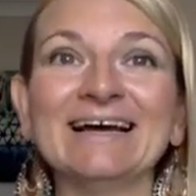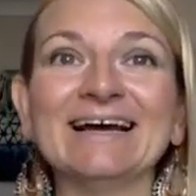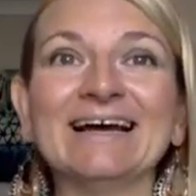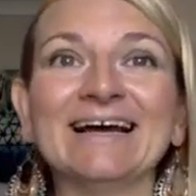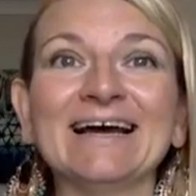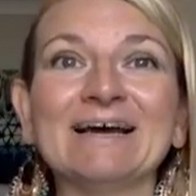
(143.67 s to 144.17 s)

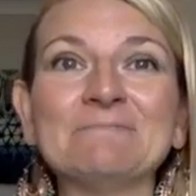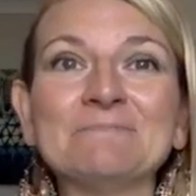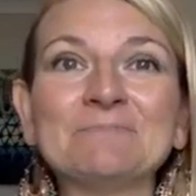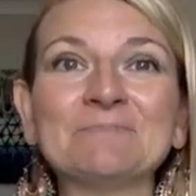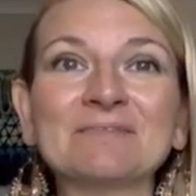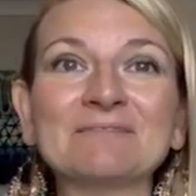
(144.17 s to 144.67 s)

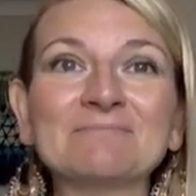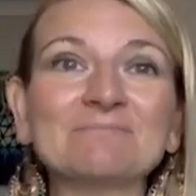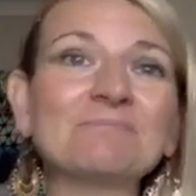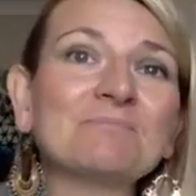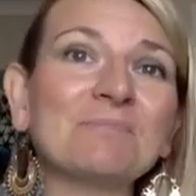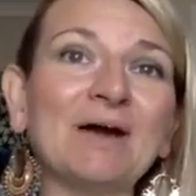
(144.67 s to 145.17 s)

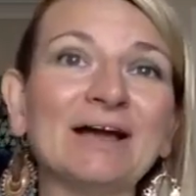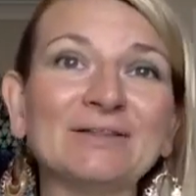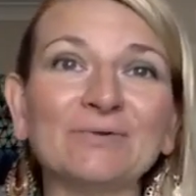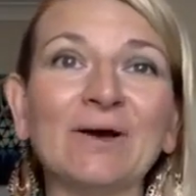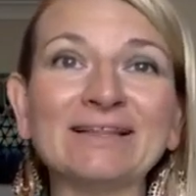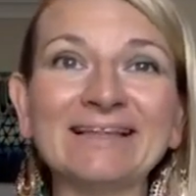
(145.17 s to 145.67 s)
I
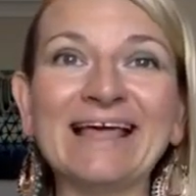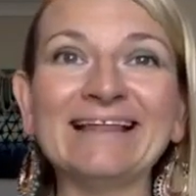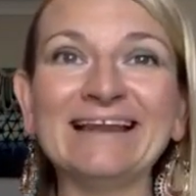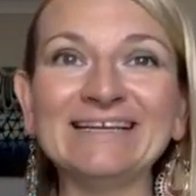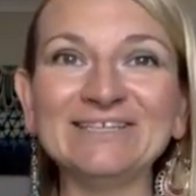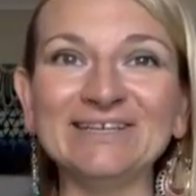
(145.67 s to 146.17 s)
do other
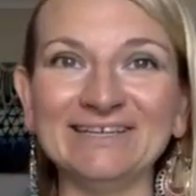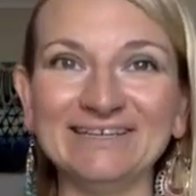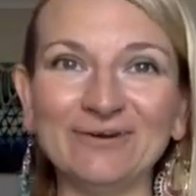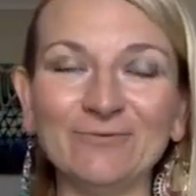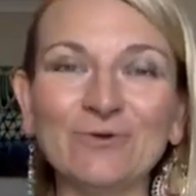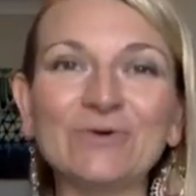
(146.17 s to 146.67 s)

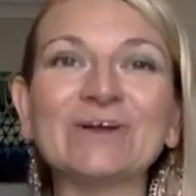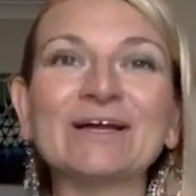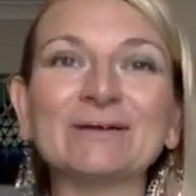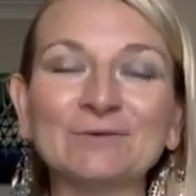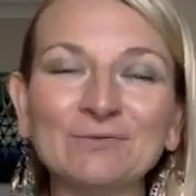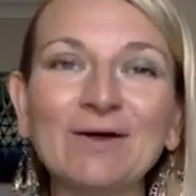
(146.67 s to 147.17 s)
energy work
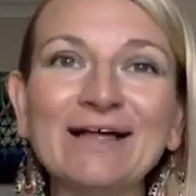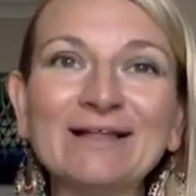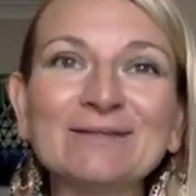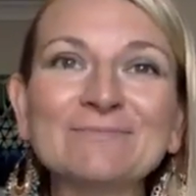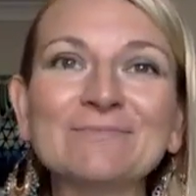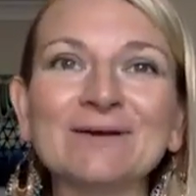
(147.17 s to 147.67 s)
as
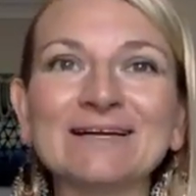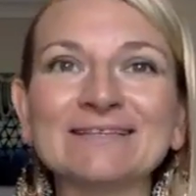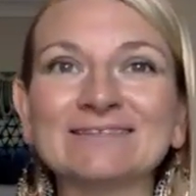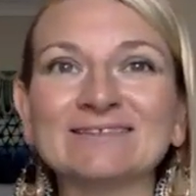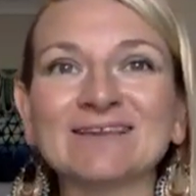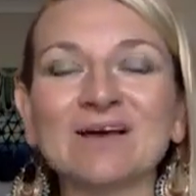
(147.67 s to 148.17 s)
well,
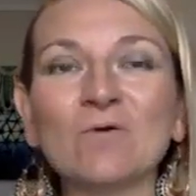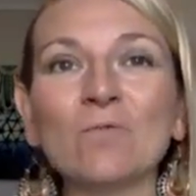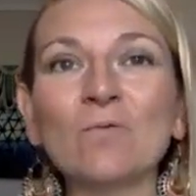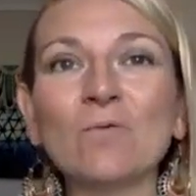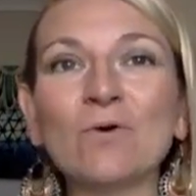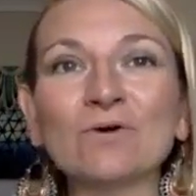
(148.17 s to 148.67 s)
but
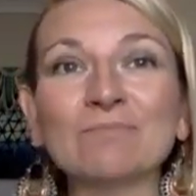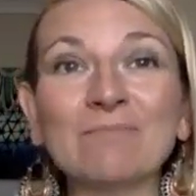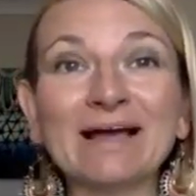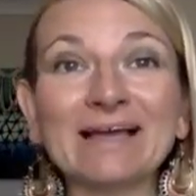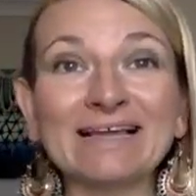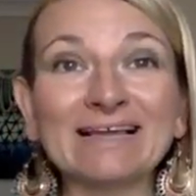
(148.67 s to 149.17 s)
what
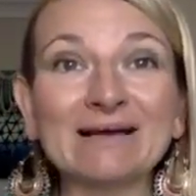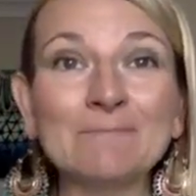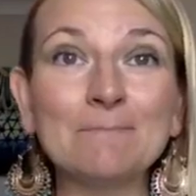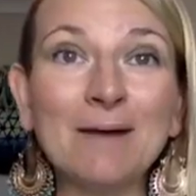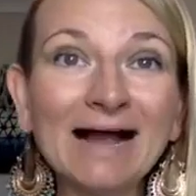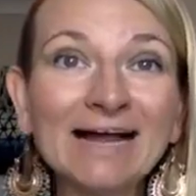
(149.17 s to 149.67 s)
my
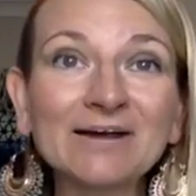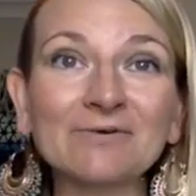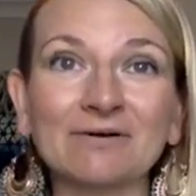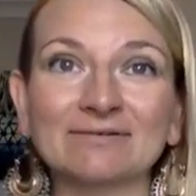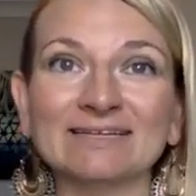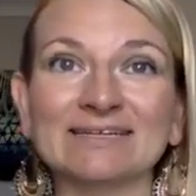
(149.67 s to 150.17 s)

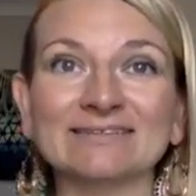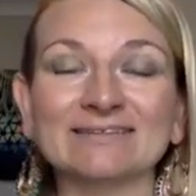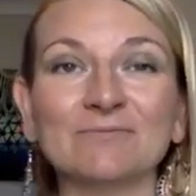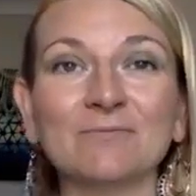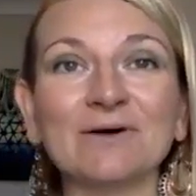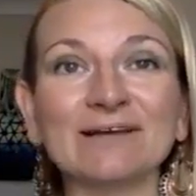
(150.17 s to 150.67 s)
background is
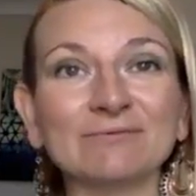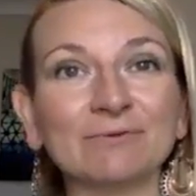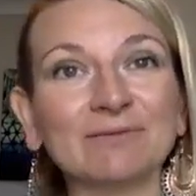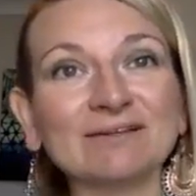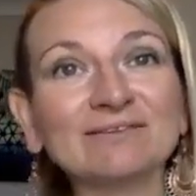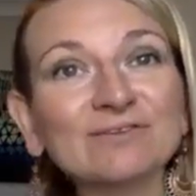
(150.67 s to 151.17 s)
and what
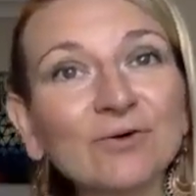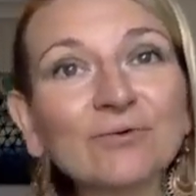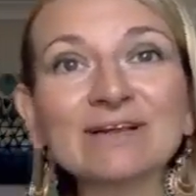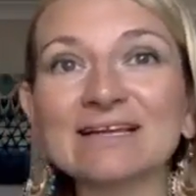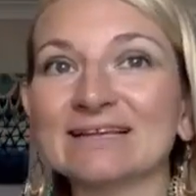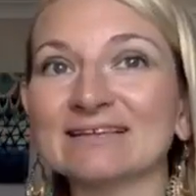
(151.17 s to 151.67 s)
my
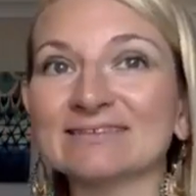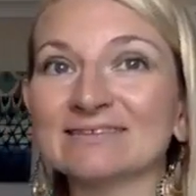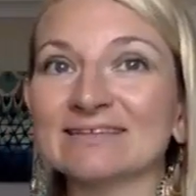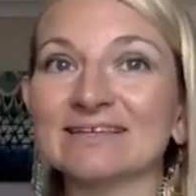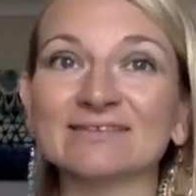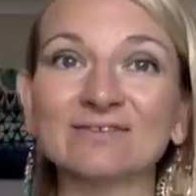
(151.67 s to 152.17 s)
story is,
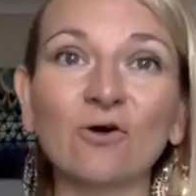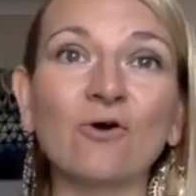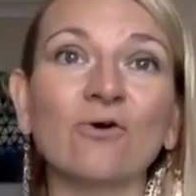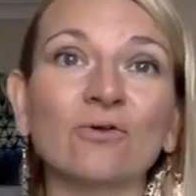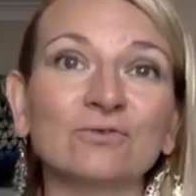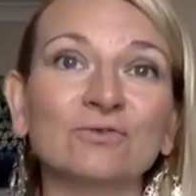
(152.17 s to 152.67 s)
it's
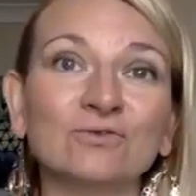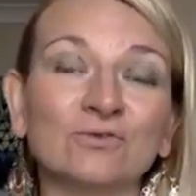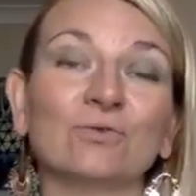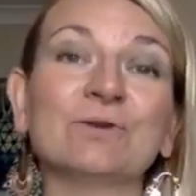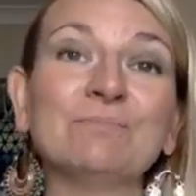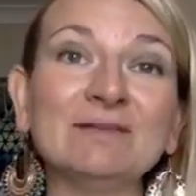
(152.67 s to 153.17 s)
all to do
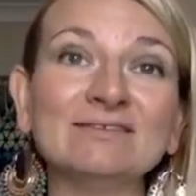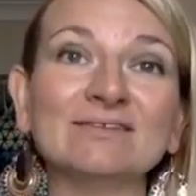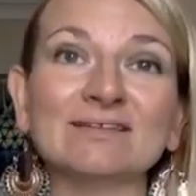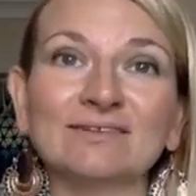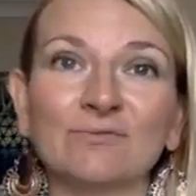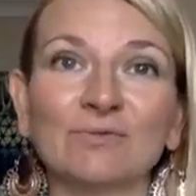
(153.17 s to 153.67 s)
with
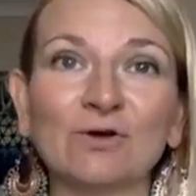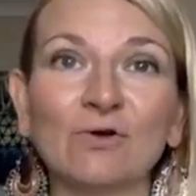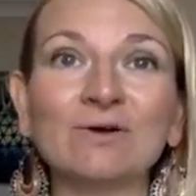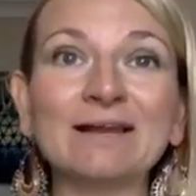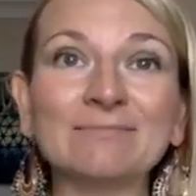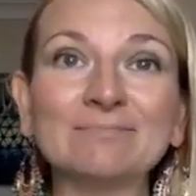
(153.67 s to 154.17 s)
business and with
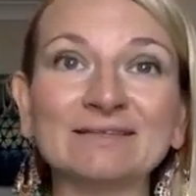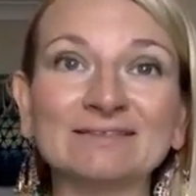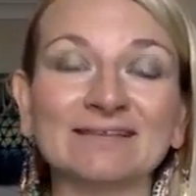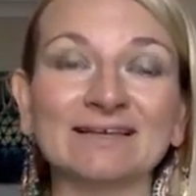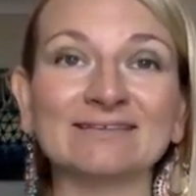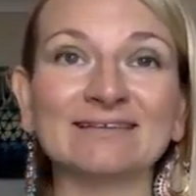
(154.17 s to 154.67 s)
online business.